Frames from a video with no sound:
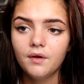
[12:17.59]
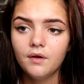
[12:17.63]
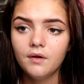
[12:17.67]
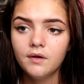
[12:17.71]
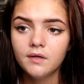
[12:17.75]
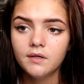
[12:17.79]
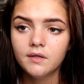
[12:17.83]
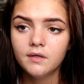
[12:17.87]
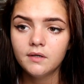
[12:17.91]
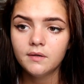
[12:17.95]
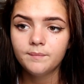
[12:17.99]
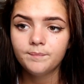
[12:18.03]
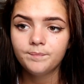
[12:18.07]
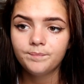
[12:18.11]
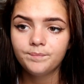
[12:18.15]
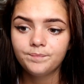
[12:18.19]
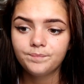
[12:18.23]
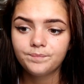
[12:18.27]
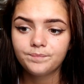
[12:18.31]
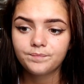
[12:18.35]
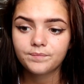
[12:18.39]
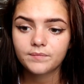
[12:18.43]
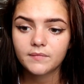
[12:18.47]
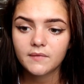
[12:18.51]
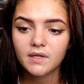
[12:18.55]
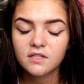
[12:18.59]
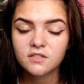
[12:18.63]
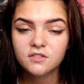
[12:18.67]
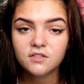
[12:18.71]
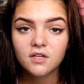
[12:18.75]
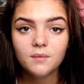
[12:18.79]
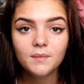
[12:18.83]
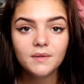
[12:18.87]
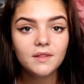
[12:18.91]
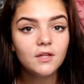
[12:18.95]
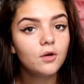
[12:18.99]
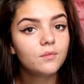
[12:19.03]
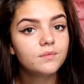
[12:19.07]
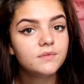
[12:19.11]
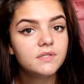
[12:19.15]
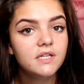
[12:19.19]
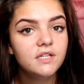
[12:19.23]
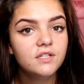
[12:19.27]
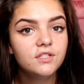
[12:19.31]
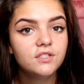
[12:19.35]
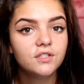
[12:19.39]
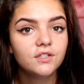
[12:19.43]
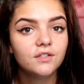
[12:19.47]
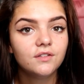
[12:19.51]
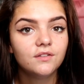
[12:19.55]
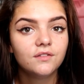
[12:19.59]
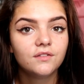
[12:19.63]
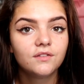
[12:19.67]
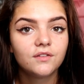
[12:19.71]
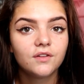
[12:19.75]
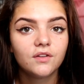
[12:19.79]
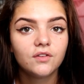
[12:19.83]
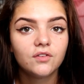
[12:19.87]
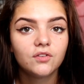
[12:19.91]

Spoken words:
I started with the opticians.